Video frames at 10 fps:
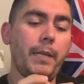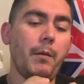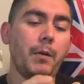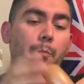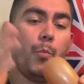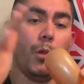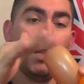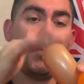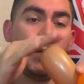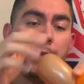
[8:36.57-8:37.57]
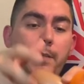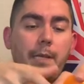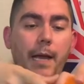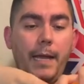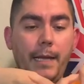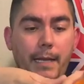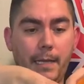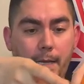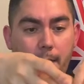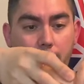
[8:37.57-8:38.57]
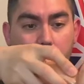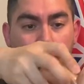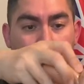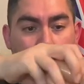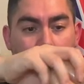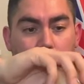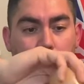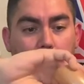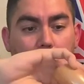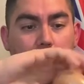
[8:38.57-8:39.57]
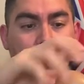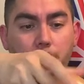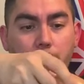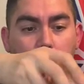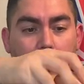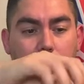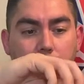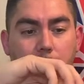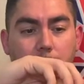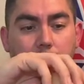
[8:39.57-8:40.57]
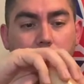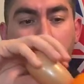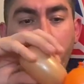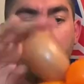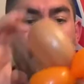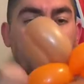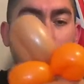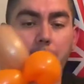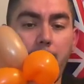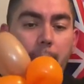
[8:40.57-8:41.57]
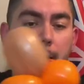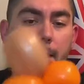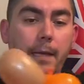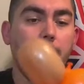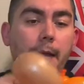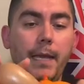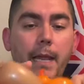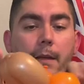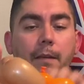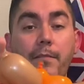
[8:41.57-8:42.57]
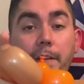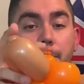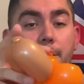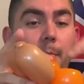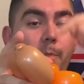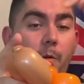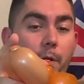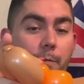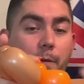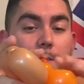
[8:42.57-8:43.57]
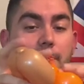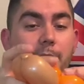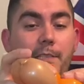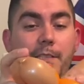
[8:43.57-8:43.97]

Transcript: Now I'm gonna pull up on this guy and make sure to give it a good twist. There we go, okay. And now I can finish up going the rest of this.